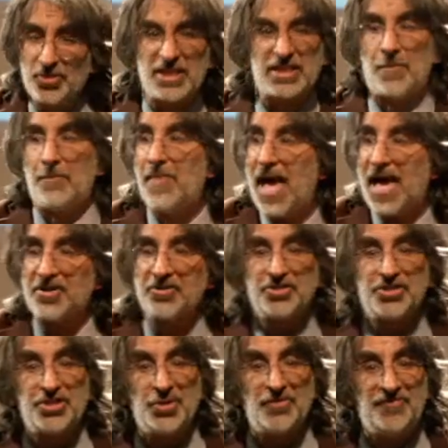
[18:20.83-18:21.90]
Does it matter
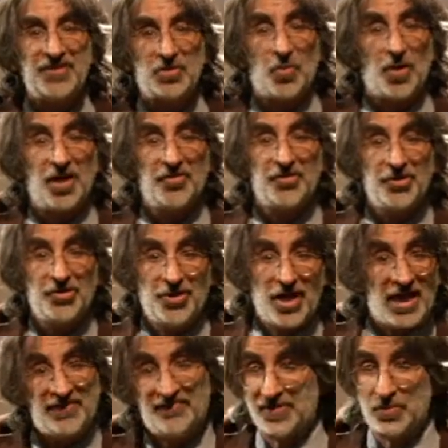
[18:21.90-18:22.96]
to you if he's wealthy or
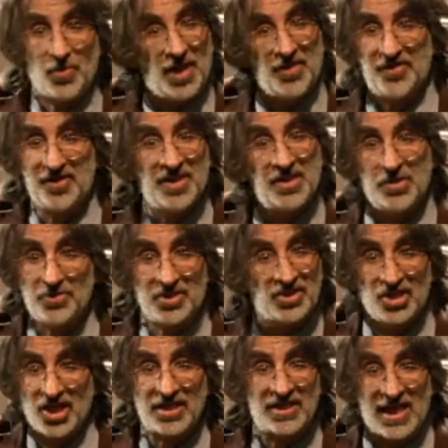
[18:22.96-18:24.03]
not? If he's wealthy, then you can
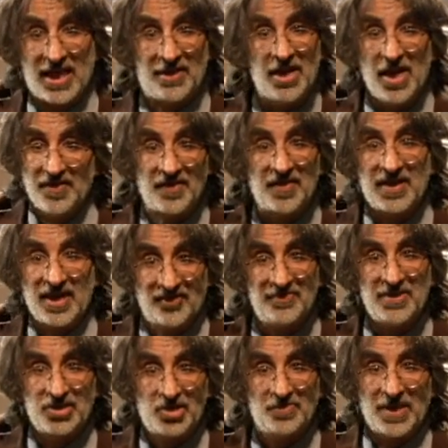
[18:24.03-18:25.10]
shut down, then the
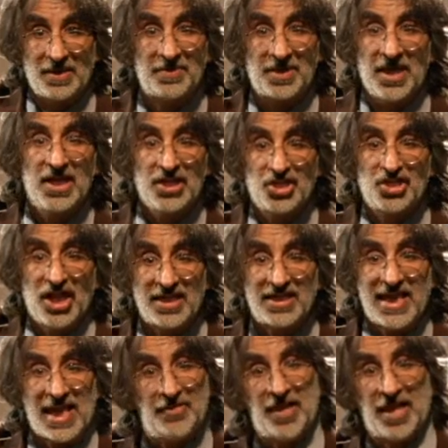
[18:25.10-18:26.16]
government should be able to shut
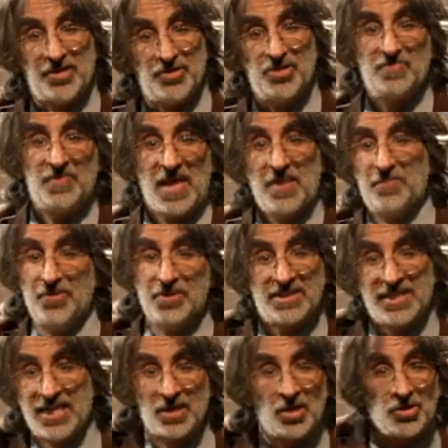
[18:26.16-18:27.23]
down that newspaper and
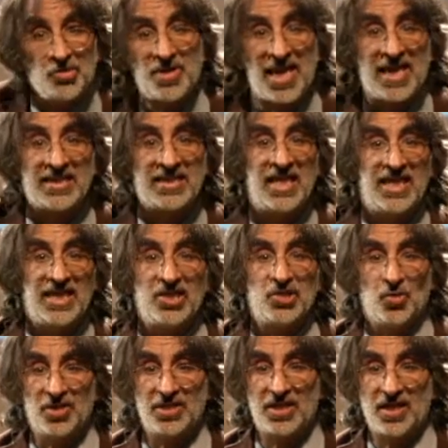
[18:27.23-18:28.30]
say, no, you can't
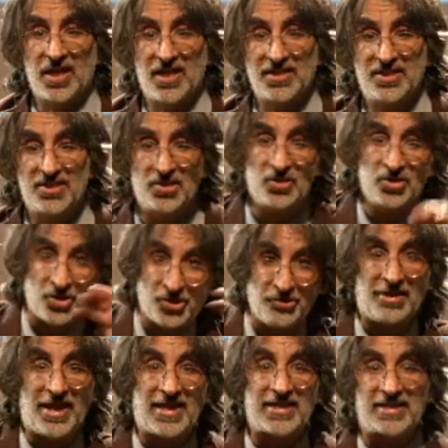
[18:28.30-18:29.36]
endorse the Constitution or you
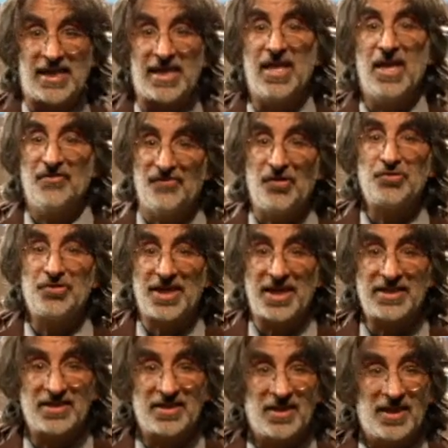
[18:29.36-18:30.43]
can't say vote
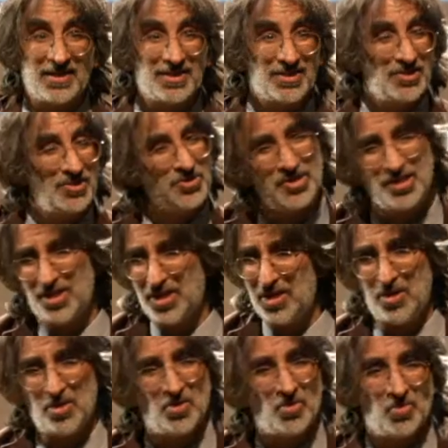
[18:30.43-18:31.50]
against the Constitution.
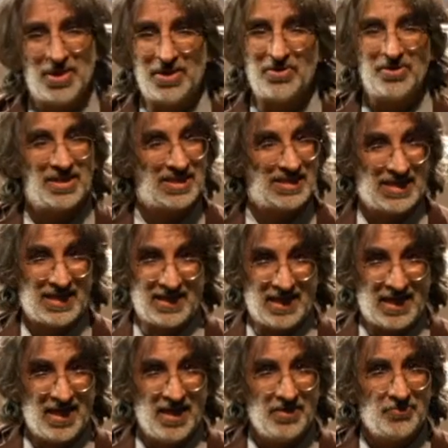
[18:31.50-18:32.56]
No, we couldn't say
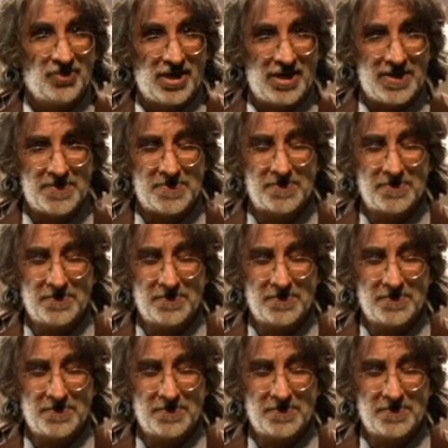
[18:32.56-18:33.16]
that, right?